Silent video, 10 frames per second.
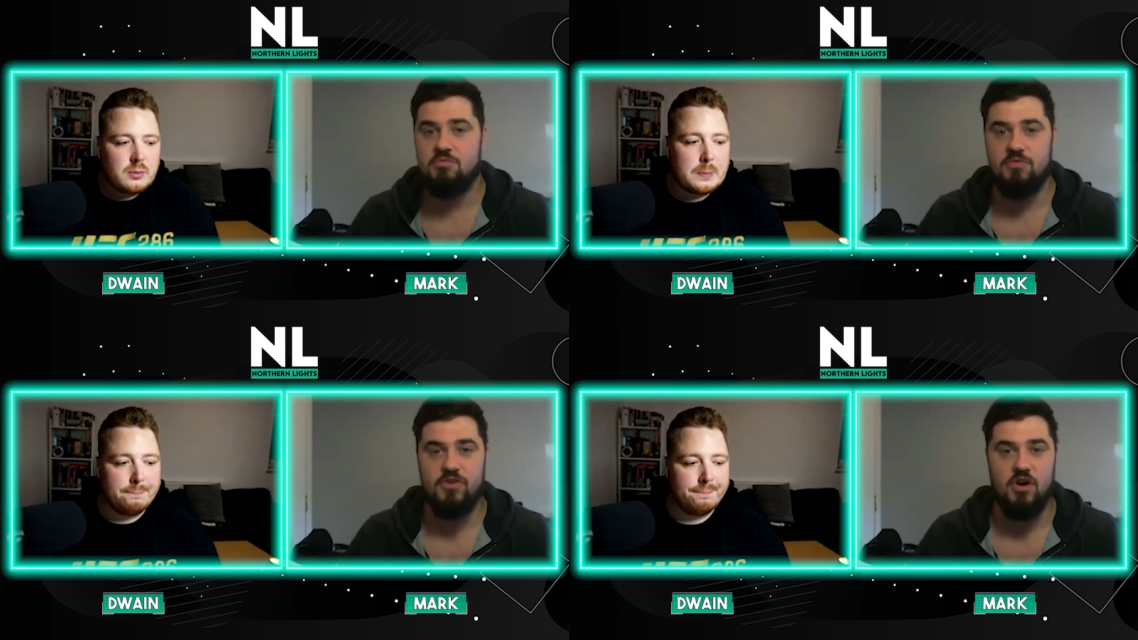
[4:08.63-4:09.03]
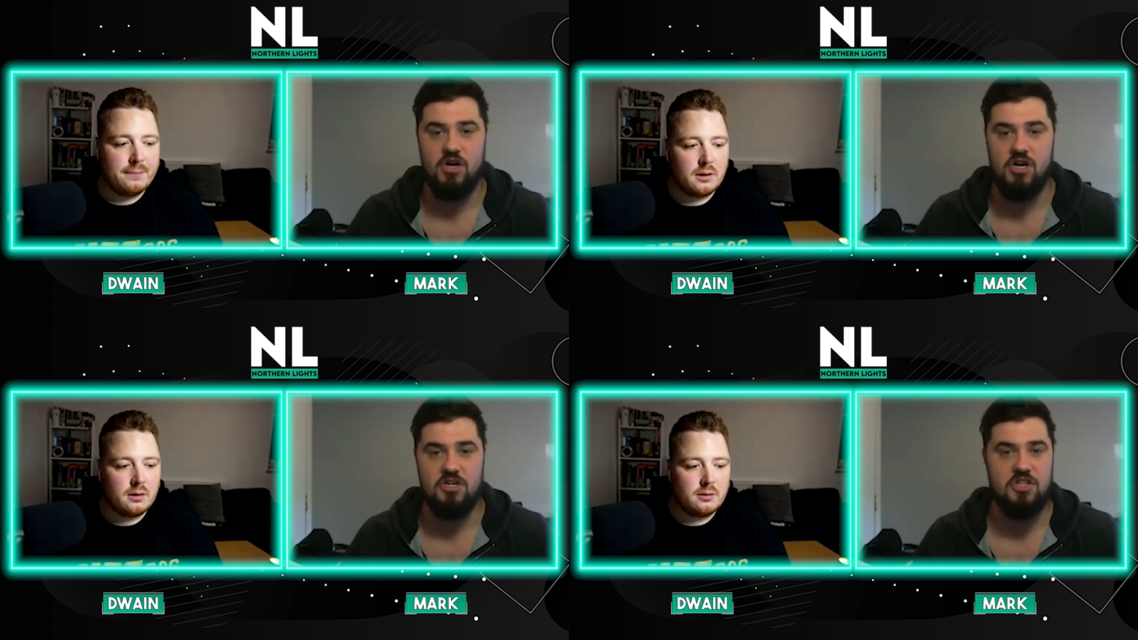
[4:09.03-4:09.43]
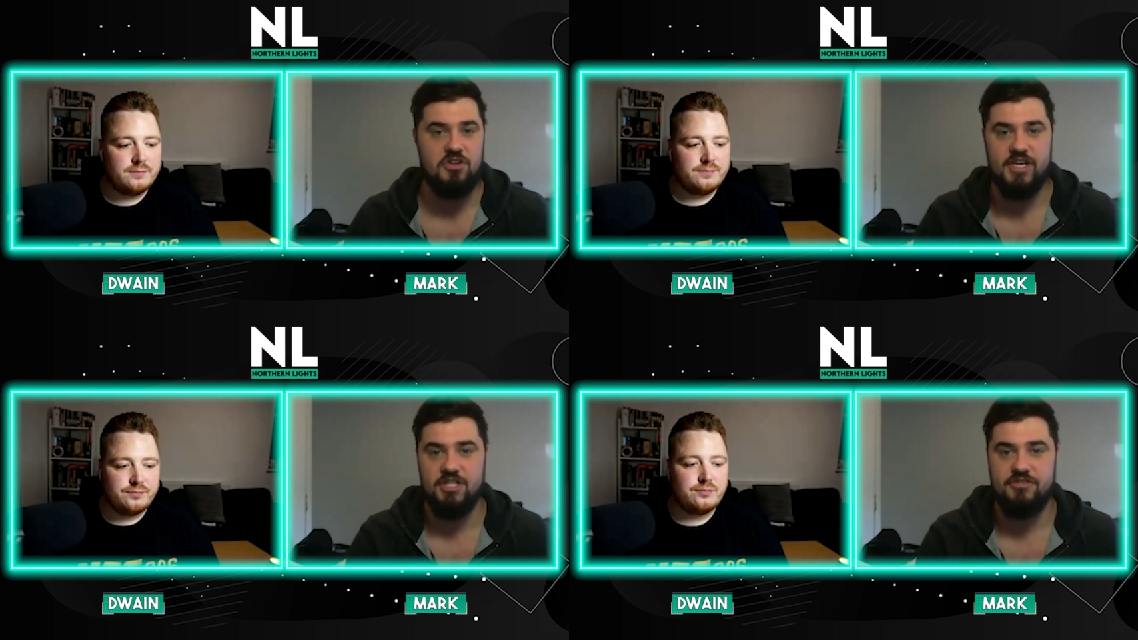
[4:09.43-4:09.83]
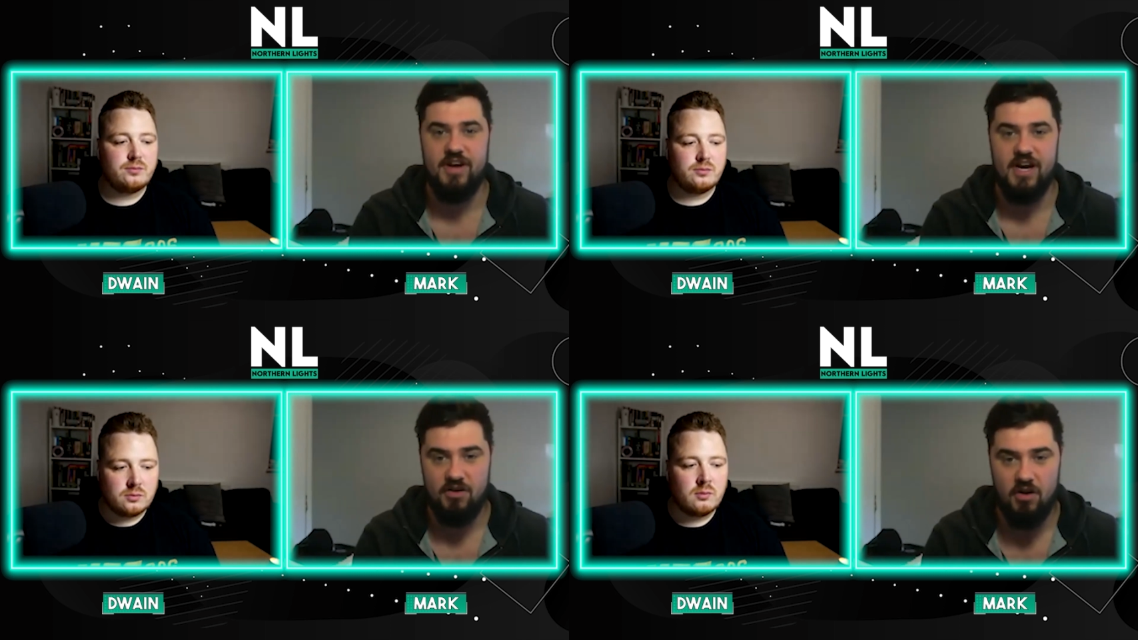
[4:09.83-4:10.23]
Speaker 1: We've got another English
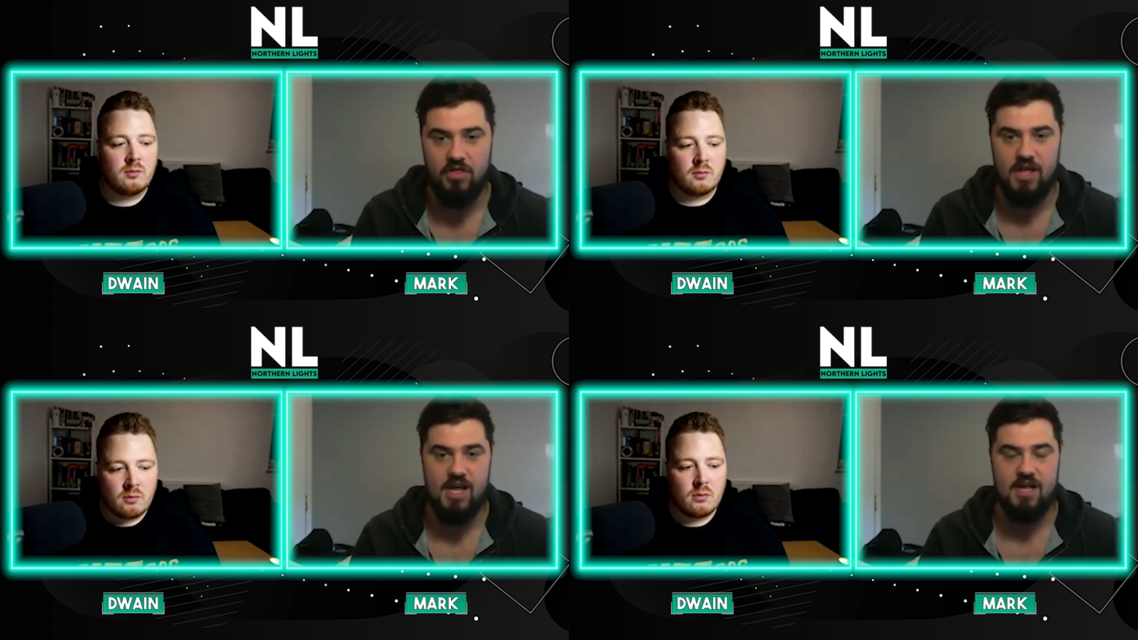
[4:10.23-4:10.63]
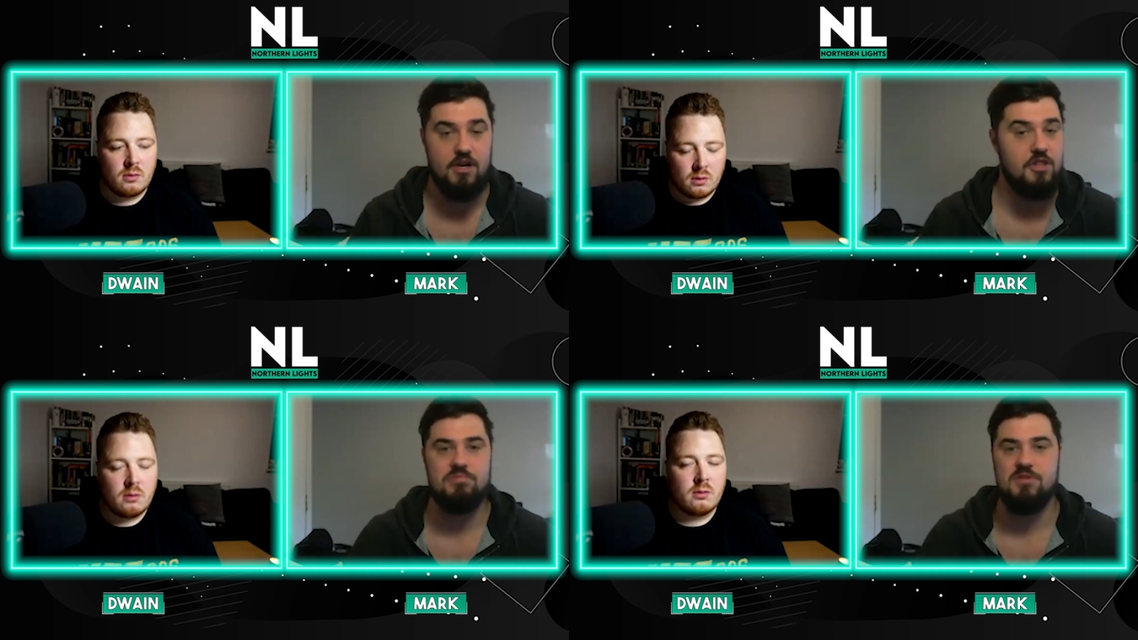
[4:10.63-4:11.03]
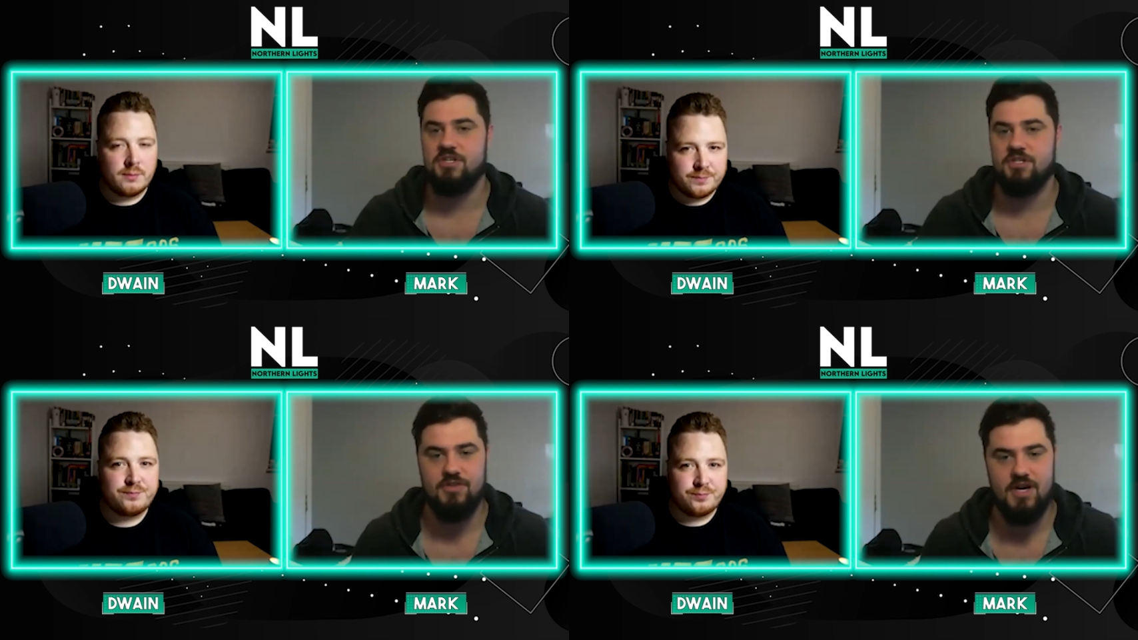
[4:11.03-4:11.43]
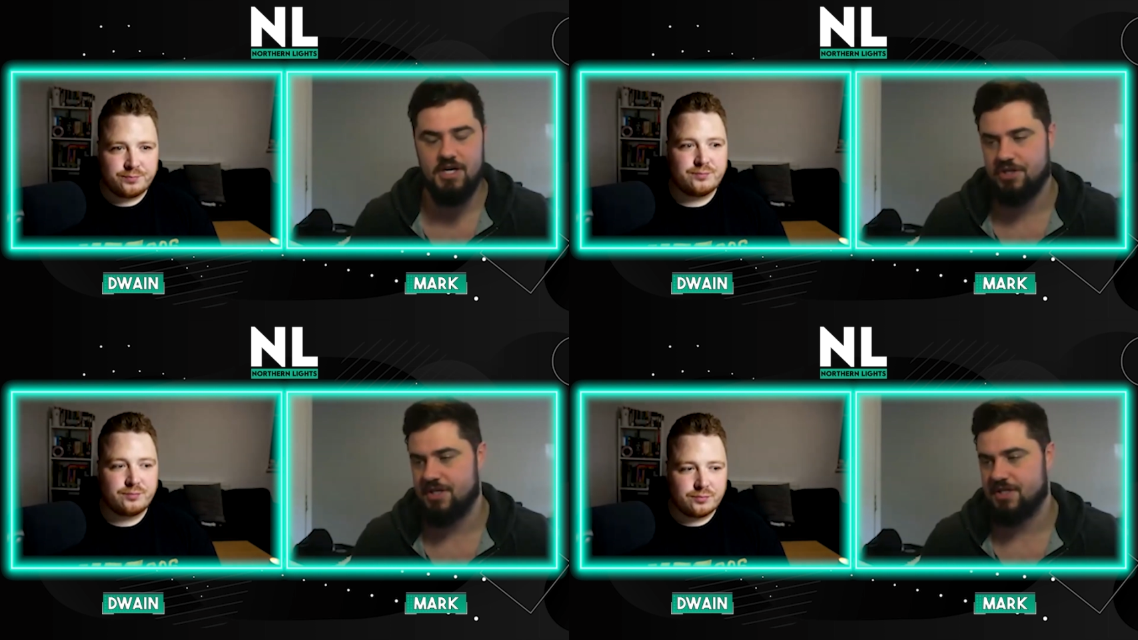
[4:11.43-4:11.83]
fighter on there, another British fighter,
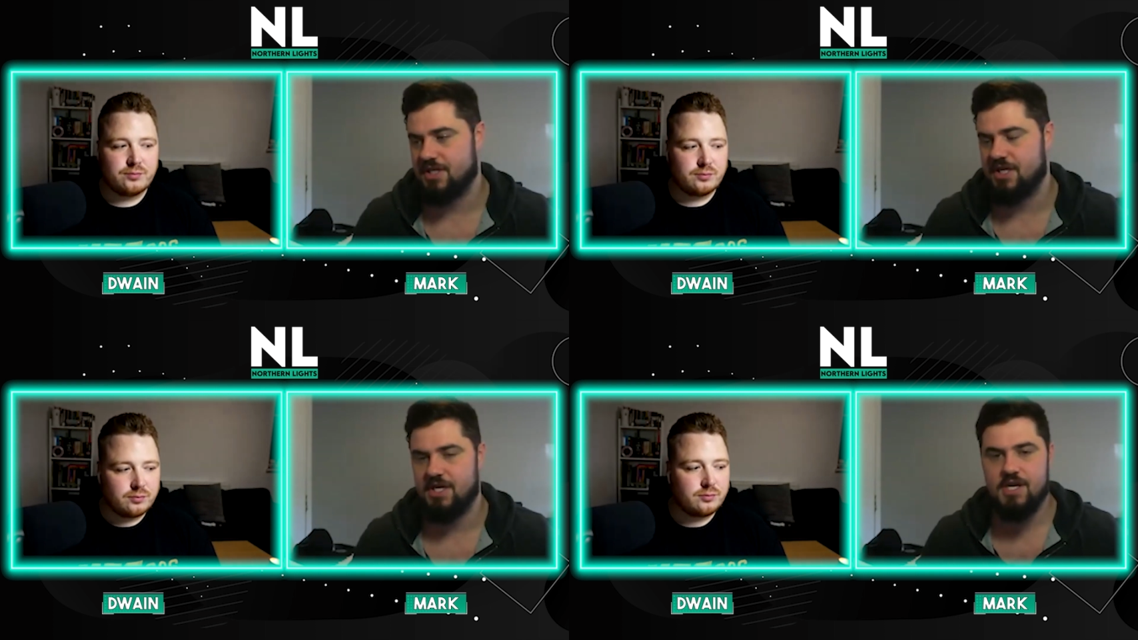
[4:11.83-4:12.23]
should I say?